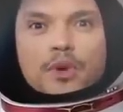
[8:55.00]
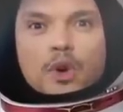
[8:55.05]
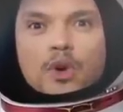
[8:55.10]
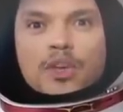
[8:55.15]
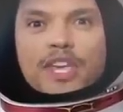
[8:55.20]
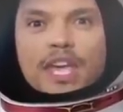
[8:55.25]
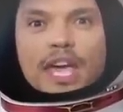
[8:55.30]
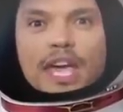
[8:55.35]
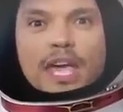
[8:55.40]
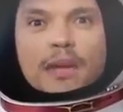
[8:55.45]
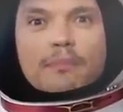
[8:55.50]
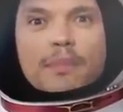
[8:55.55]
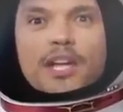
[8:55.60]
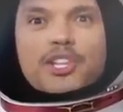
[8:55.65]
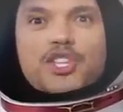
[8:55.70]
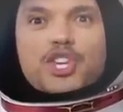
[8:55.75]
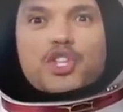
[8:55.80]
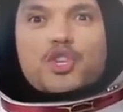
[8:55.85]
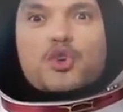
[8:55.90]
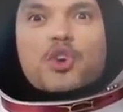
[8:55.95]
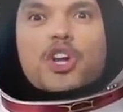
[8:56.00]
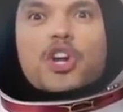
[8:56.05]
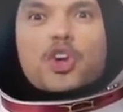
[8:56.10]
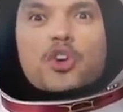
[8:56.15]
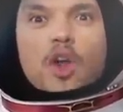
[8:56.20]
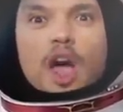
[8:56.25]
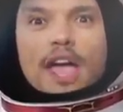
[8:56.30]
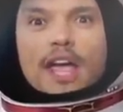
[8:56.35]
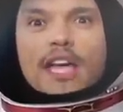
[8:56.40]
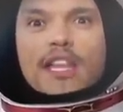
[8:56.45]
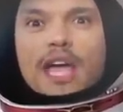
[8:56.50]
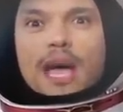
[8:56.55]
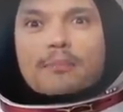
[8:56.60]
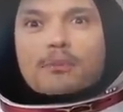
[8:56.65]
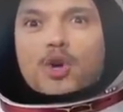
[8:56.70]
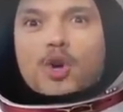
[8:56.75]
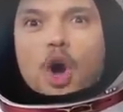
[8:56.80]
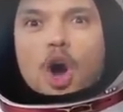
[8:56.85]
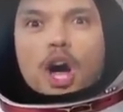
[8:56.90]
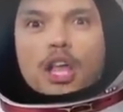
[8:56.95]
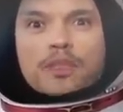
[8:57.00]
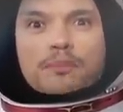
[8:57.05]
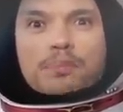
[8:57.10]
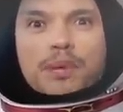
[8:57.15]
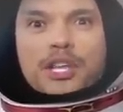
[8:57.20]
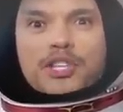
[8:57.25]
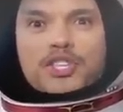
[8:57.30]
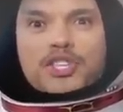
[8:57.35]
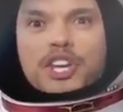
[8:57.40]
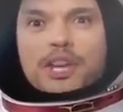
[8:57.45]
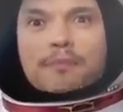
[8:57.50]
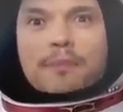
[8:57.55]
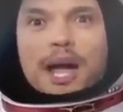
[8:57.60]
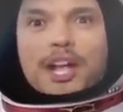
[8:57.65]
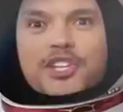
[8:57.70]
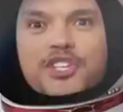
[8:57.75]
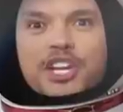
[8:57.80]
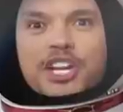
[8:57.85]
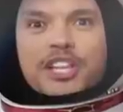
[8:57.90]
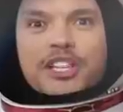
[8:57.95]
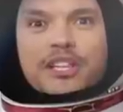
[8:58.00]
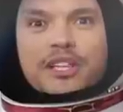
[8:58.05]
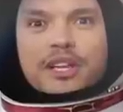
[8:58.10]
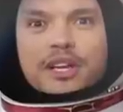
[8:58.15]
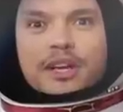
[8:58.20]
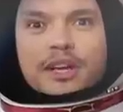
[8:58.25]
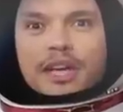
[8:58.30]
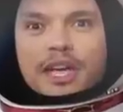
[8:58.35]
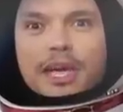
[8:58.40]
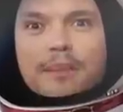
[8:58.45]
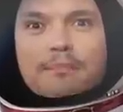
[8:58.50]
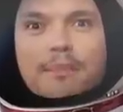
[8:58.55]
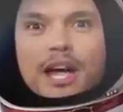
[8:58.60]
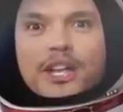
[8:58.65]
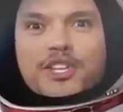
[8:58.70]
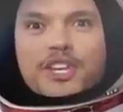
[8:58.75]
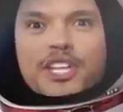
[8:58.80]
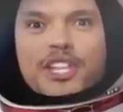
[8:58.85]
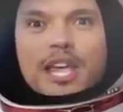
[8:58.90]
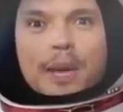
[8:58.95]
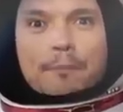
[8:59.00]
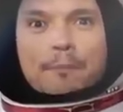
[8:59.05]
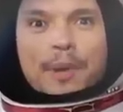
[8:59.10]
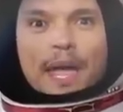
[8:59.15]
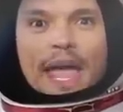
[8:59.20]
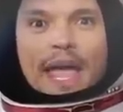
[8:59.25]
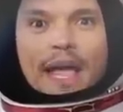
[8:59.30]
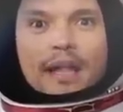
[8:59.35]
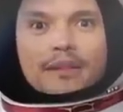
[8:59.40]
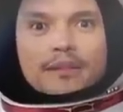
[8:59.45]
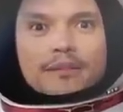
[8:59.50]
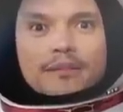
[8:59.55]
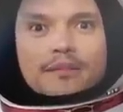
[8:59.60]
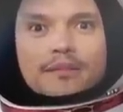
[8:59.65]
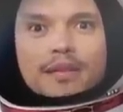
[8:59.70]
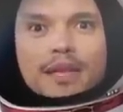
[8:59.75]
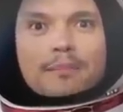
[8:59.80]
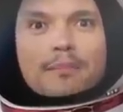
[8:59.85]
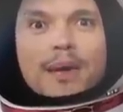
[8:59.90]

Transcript: Okay, imagine you're crying and I'm gone, bitch. Imagine the pain.